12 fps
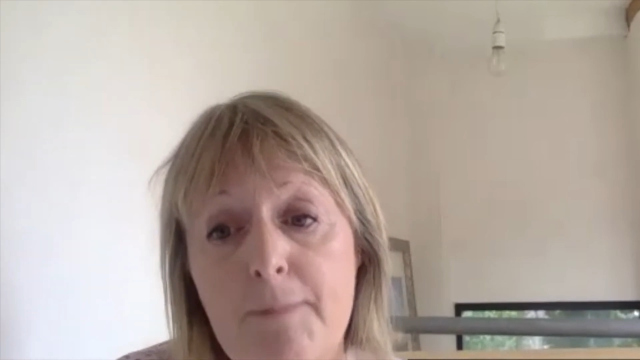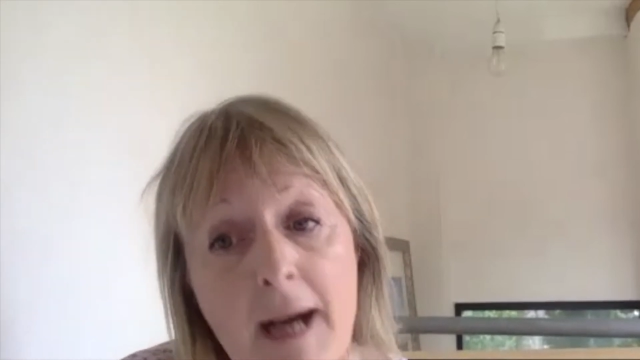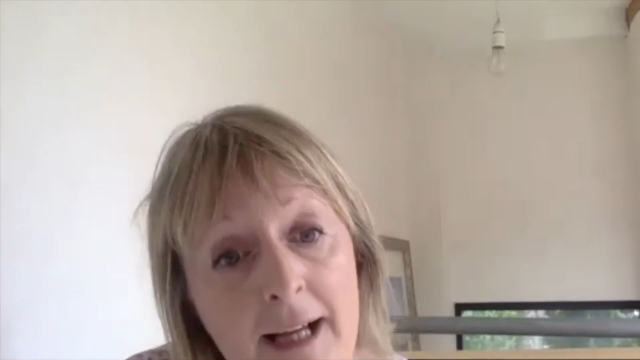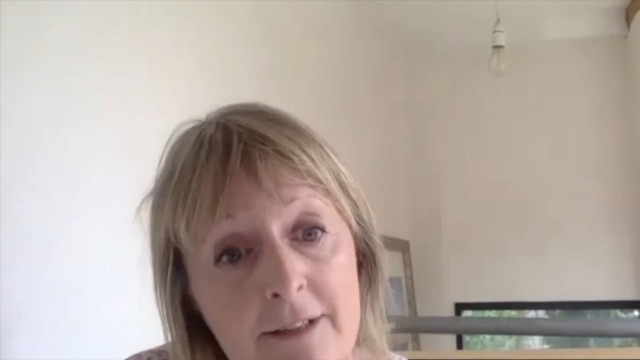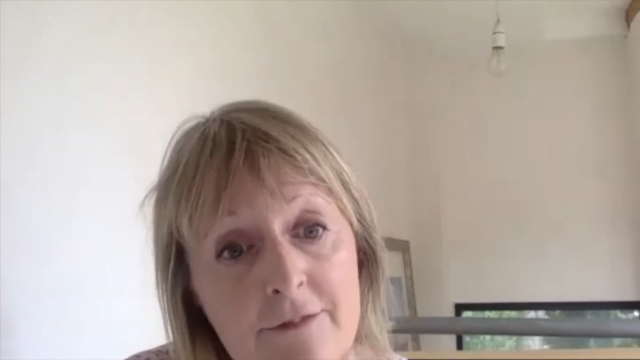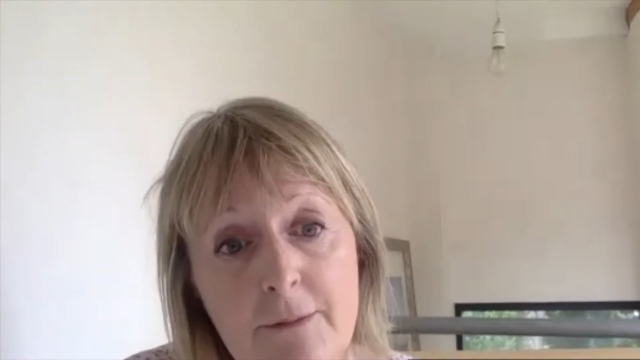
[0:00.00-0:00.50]

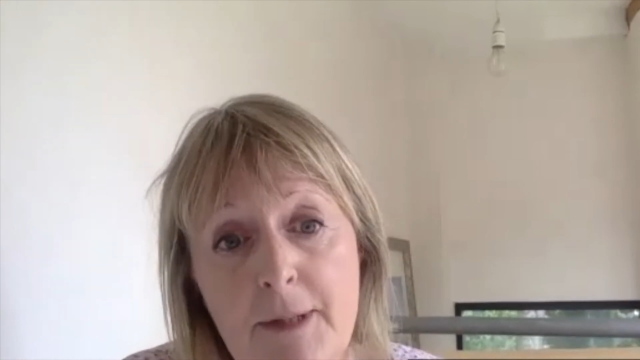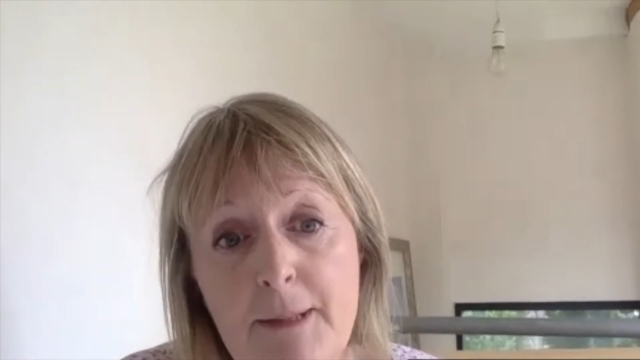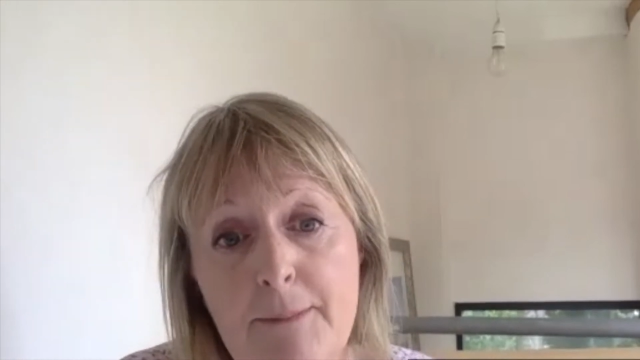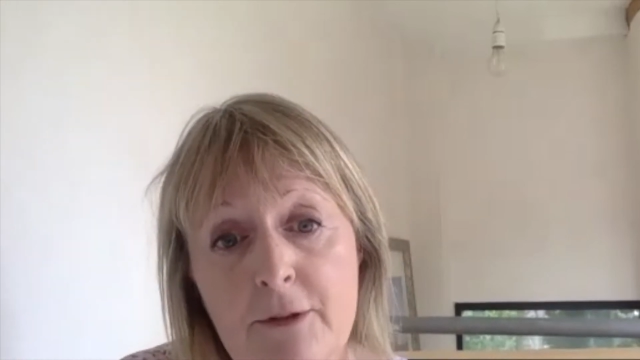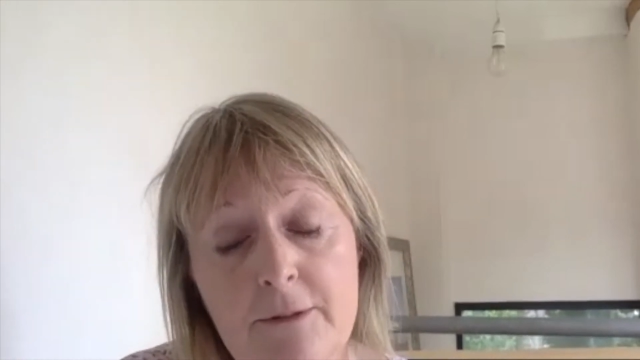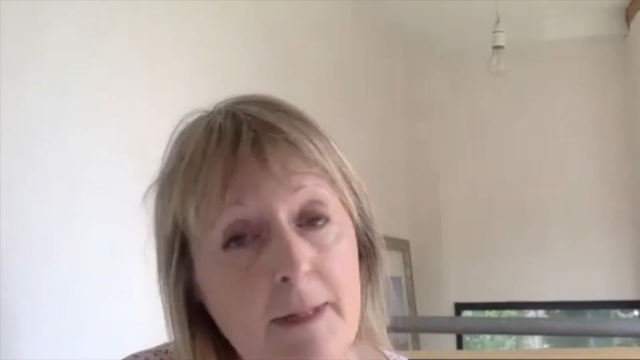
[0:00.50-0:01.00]
bad for
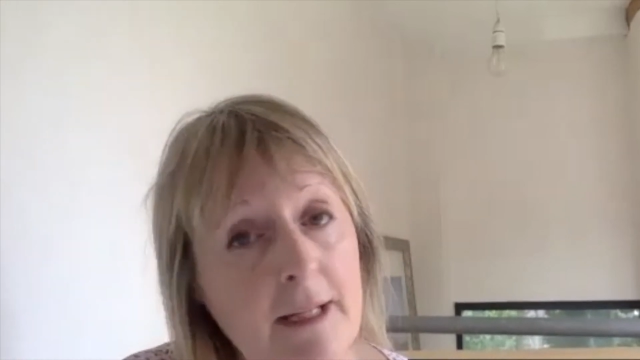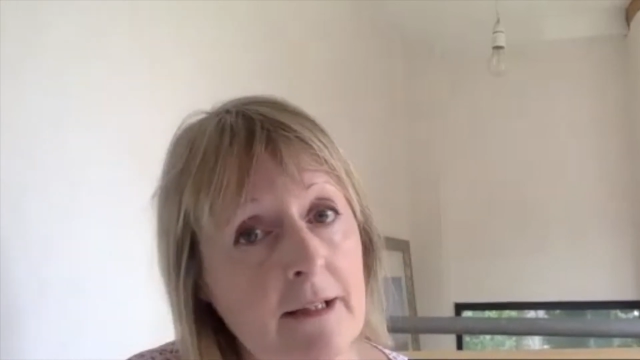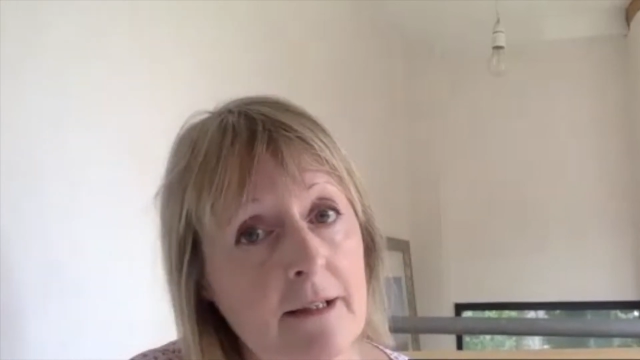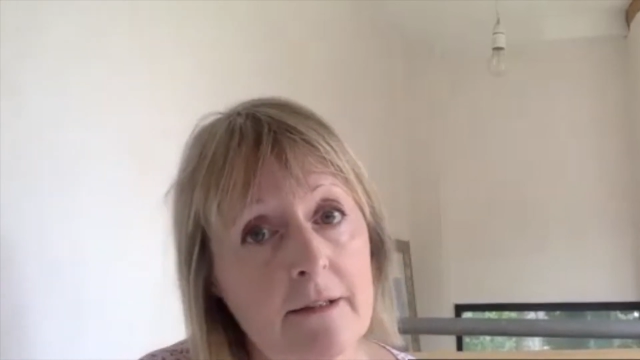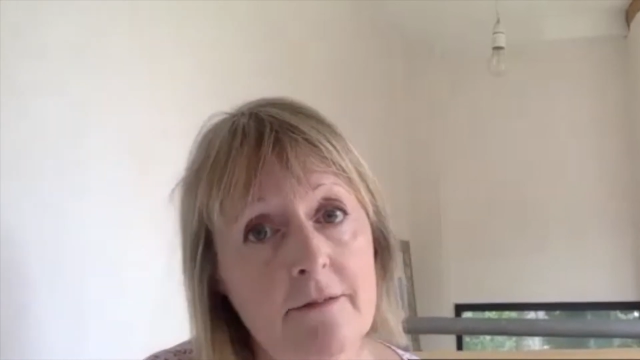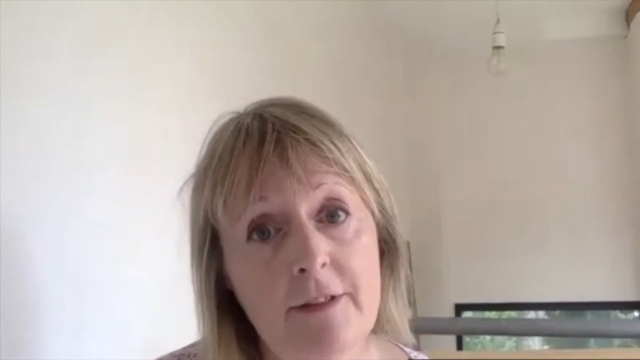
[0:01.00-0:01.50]
people's
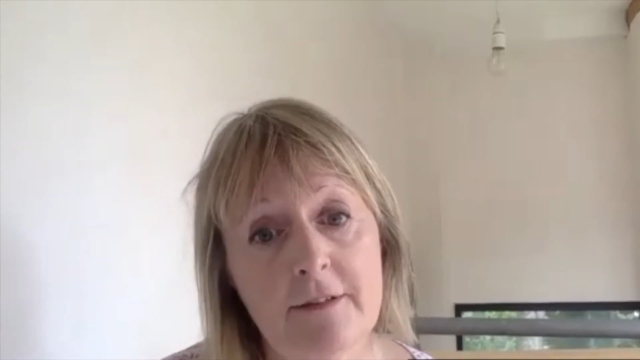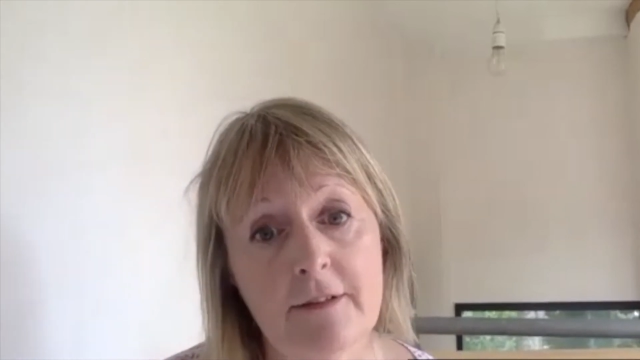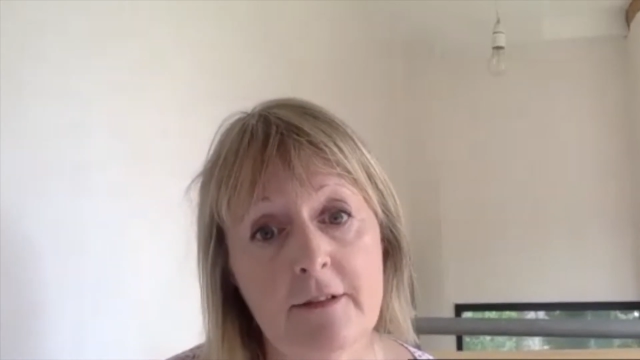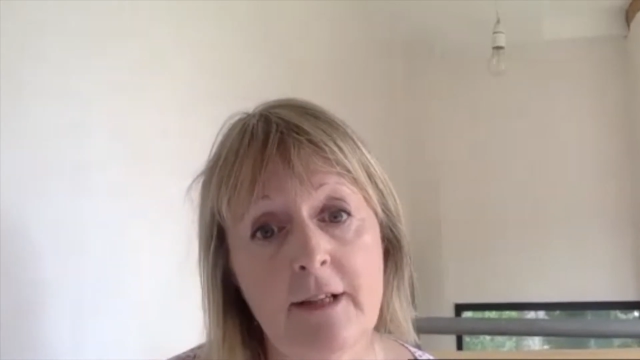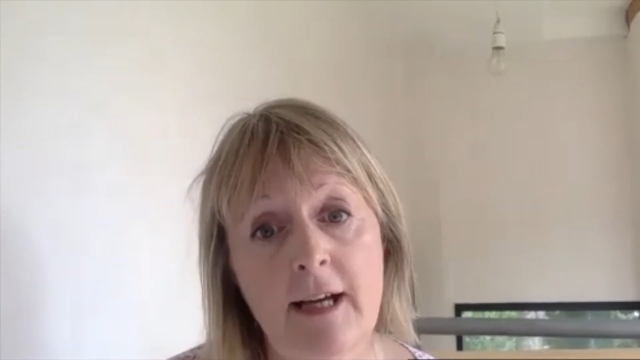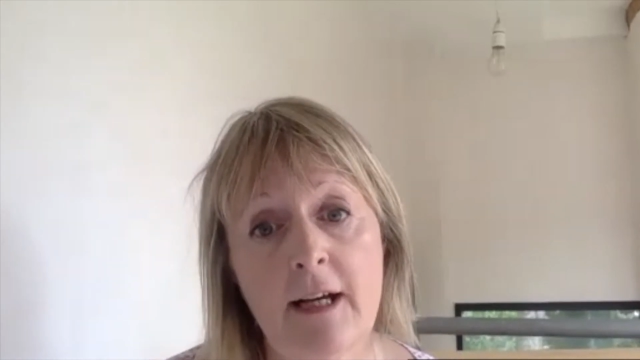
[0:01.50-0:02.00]
mental and
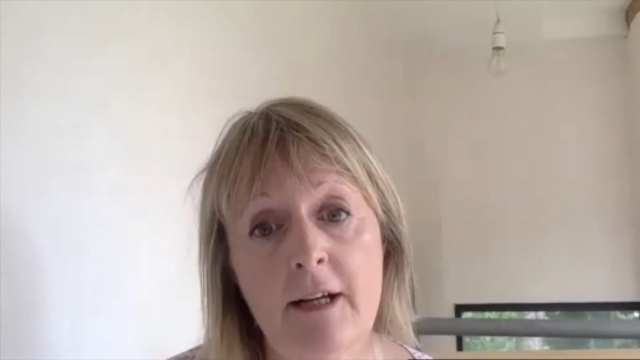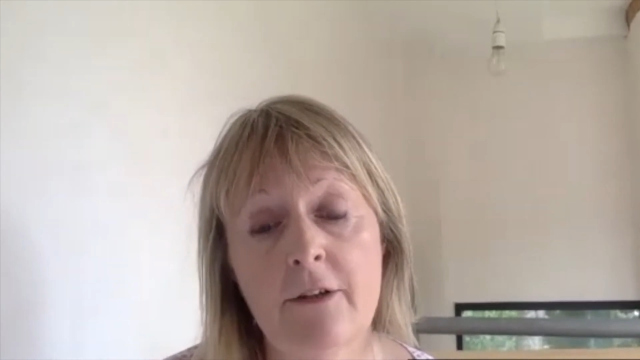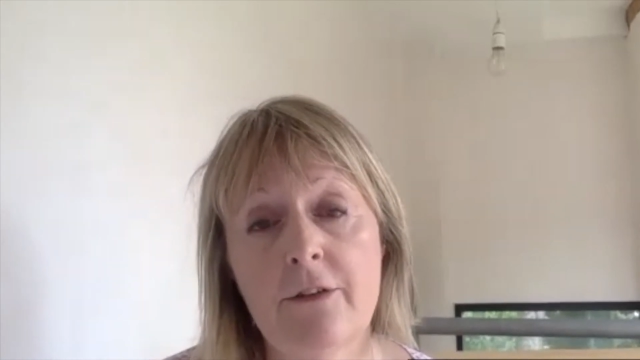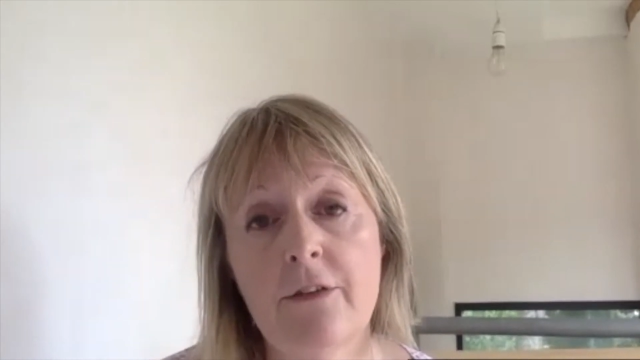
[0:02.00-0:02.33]
physical health.